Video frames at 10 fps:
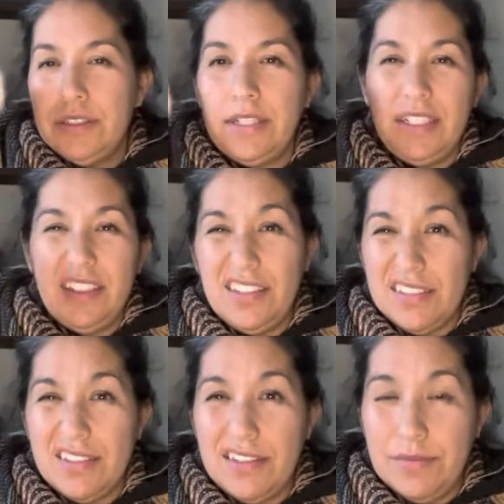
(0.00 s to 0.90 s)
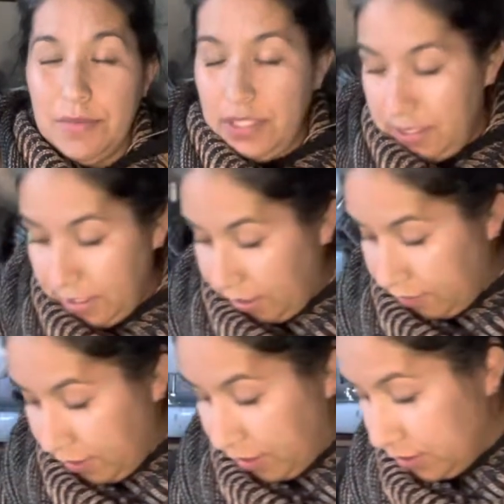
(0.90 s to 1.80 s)
and it doesn't give me any kind
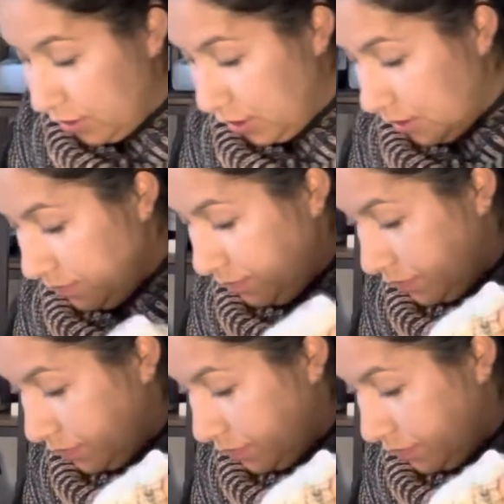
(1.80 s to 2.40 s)
of allergy